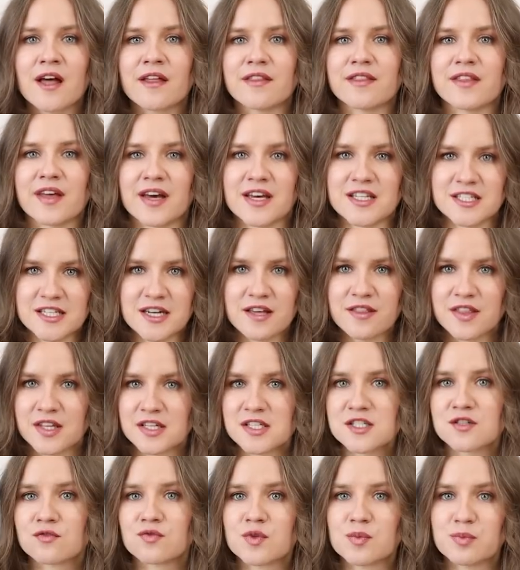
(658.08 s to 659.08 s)
The idea
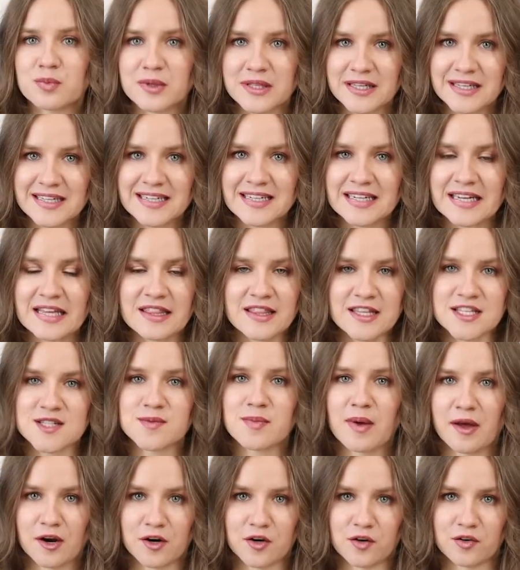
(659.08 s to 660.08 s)
that is repeated in
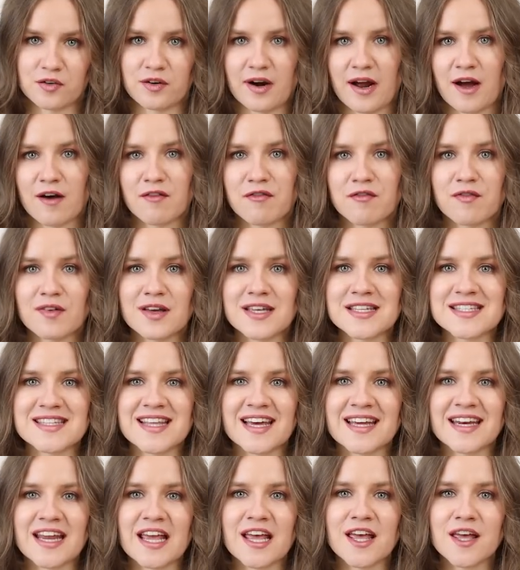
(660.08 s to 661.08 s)
this paragraph is
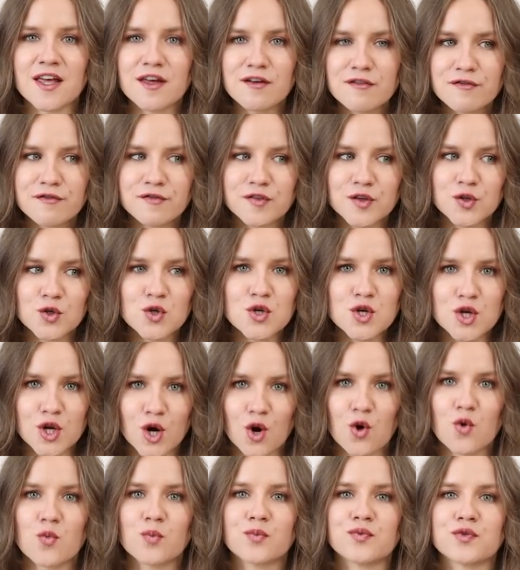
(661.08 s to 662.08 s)
that if you
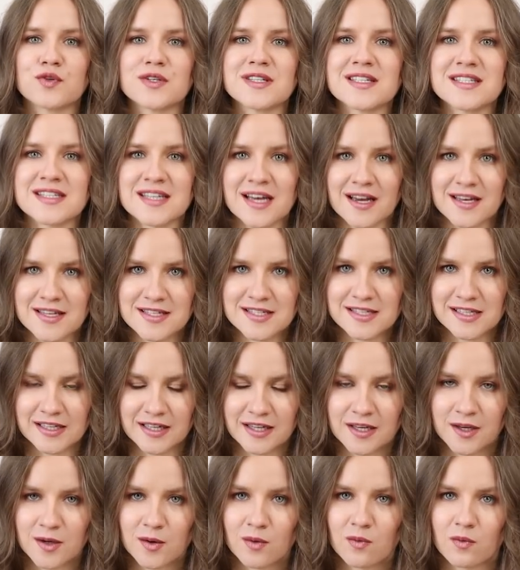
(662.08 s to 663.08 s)
know
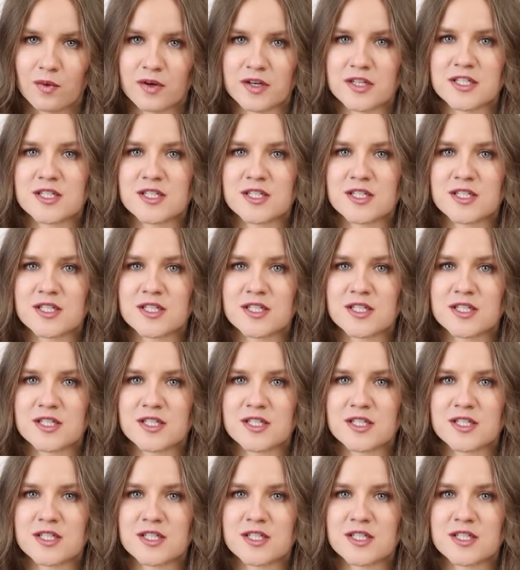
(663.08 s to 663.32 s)
precisely where